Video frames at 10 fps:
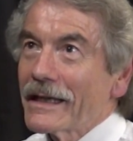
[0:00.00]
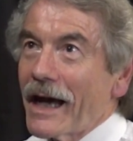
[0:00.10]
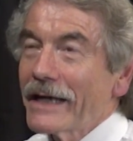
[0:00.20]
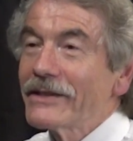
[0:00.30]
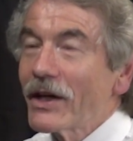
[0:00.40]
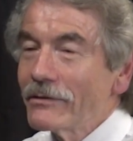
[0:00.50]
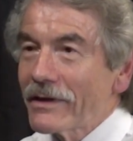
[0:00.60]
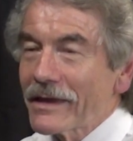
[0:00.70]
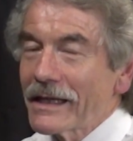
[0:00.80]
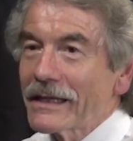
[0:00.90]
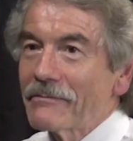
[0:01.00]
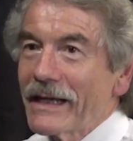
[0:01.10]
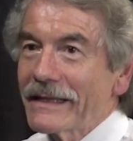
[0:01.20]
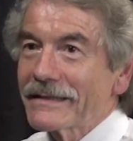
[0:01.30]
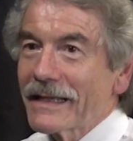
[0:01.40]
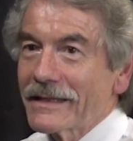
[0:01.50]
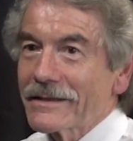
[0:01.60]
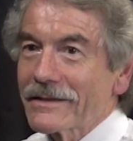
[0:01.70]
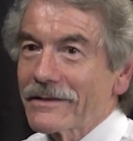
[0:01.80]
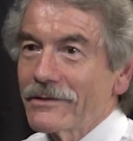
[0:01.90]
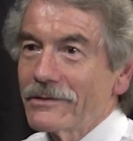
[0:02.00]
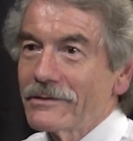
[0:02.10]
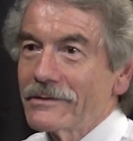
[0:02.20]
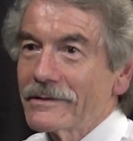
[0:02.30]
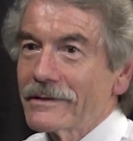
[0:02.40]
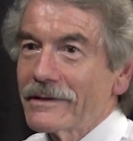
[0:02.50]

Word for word: I don't think it makes sense to